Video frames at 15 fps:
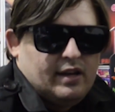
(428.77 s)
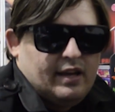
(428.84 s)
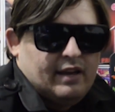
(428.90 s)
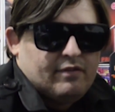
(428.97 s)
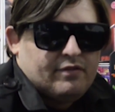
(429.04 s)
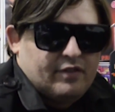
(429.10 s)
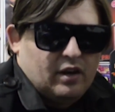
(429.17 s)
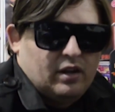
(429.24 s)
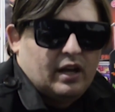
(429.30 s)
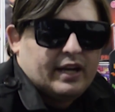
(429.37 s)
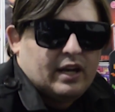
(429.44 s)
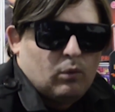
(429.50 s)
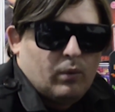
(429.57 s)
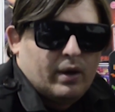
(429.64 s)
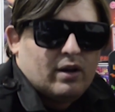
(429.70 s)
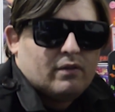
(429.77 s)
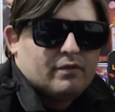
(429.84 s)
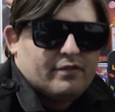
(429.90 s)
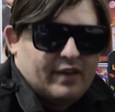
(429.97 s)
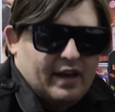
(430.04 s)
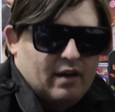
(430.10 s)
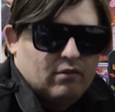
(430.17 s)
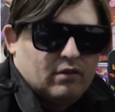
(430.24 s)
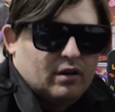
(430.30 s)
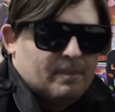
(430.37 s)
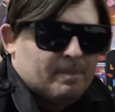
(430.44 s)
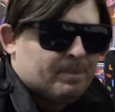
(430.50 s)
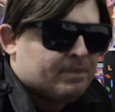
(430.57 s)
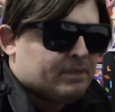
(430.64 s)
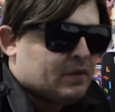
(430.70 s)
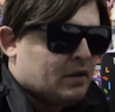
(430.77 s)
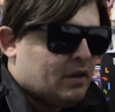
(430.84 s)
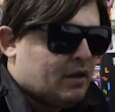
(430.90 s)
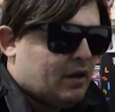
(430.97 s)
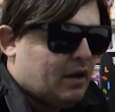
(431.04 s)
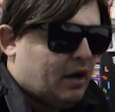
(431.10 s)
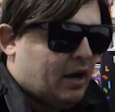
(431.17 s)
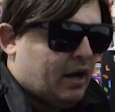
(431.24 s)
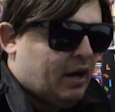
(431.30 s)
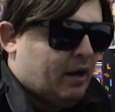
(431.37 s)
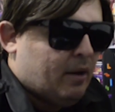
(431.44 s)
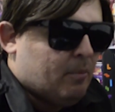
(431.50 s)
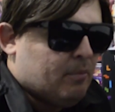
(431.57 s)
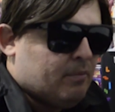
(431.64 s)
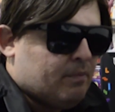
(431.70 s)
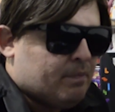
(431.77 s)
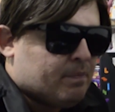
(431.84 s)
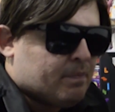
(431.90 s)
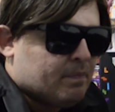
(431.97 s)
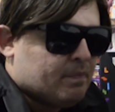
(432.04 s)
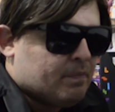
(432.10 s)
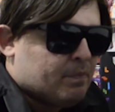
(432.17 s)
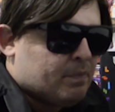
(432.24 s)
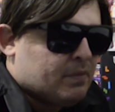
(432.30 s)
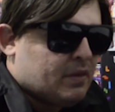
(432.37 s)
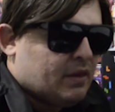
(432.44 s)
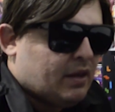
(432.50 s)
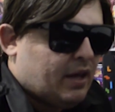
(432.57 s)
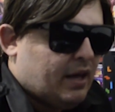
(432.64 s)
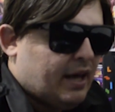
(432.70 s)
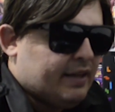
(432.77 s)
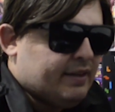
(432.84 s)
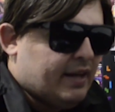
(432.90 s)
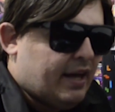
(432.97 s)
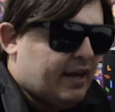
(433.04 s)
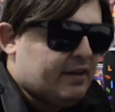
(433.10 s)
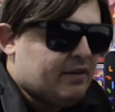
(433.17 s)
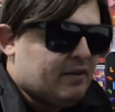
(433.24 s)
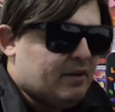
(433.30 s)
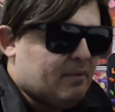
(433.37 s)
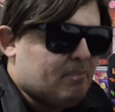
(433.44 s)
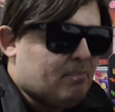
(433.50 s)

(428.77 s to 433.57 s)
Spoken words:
It felt like it went on forever. And then